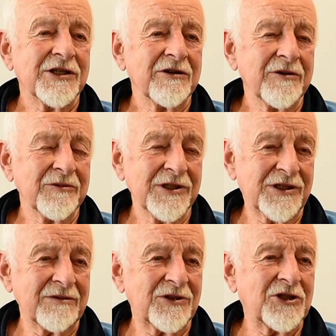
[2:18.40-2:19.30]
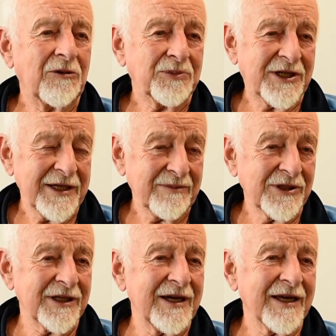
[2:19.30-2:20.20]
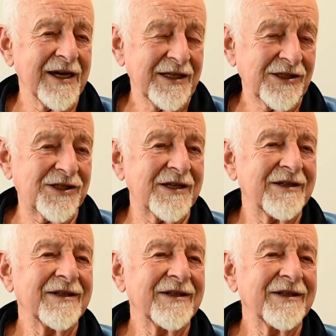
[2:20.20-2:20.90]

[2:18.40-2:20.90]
So it was top teams against